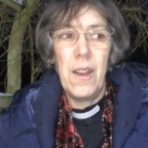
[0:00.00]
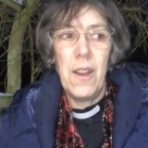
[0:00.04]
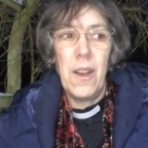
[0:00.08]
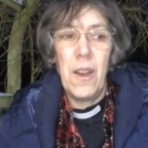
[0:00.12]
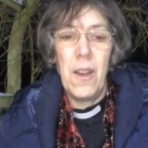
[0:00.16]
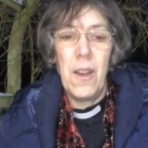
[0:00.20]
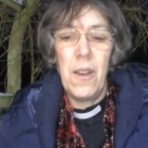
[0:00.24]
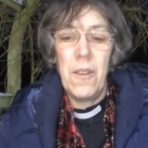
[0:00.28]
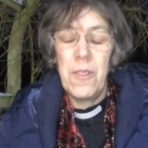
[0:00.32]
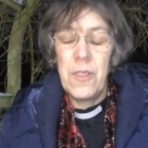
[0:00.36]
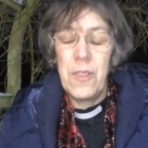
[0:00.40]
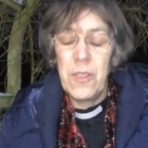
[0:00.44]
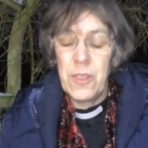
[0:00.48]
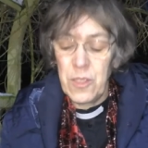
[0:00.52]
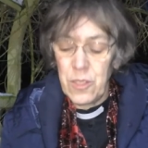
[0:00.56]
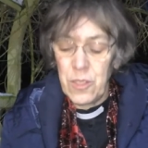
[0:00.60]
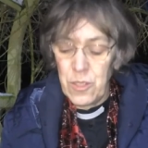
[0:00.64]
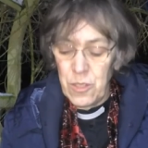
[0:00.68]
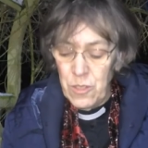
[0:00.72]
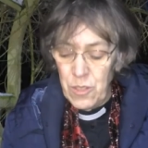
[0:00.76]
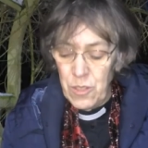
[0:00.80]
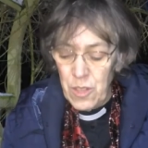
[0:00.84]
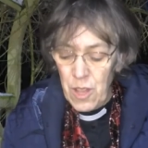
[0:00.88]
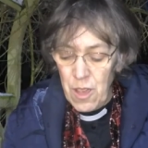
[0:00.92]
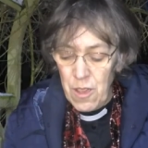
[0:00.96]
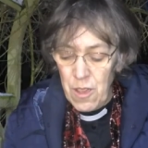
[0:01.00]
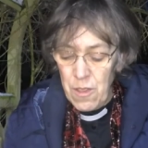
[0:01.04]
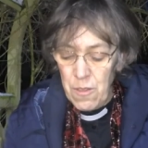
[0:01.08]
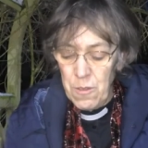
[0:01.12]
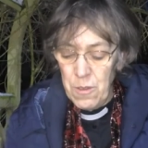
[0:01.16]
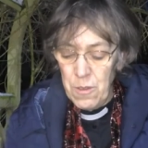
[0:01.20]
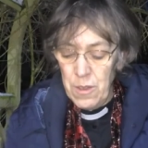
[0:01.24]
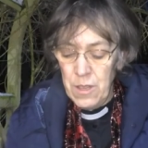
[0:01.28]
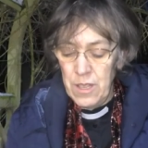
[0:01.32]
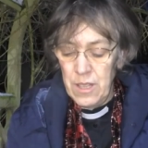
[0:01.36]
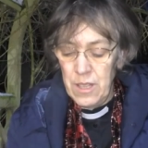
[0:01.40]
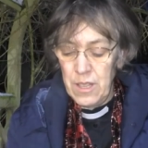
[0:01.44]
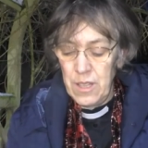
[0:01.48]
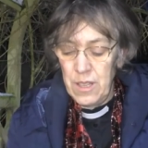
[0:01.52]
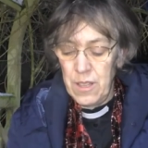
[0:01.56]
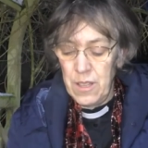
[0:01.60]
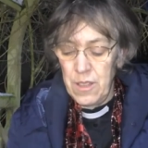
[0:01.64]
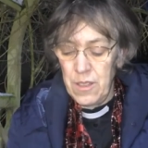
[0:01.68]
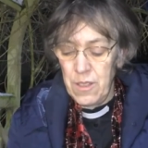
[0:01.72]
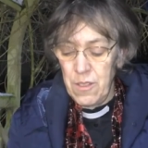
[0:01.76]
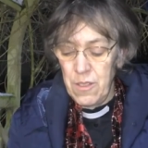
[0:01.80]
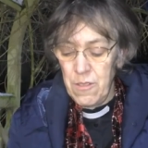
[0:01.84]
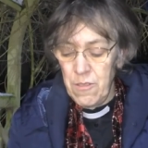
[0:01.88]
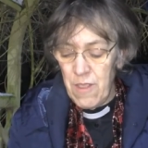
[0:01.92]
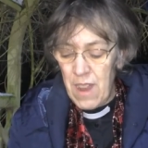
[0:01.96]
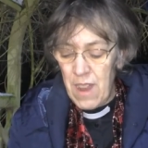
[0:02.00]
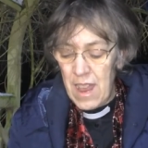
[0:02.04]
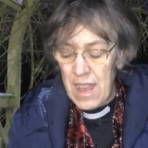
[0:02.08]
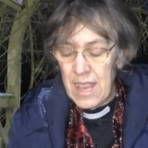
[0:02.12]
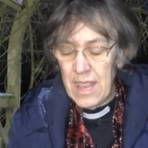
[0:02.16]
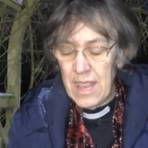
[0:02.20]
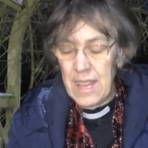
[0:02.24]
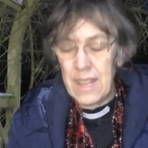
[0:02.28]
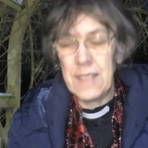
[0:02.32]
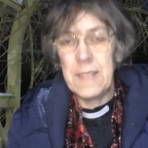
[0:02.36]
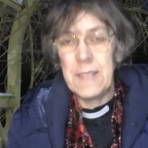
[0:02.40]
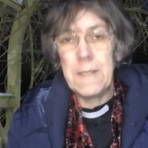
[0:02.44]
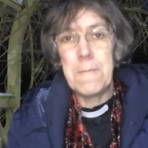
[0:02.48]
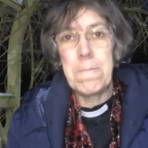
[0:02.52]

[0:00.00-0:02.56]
of the snow, the rain.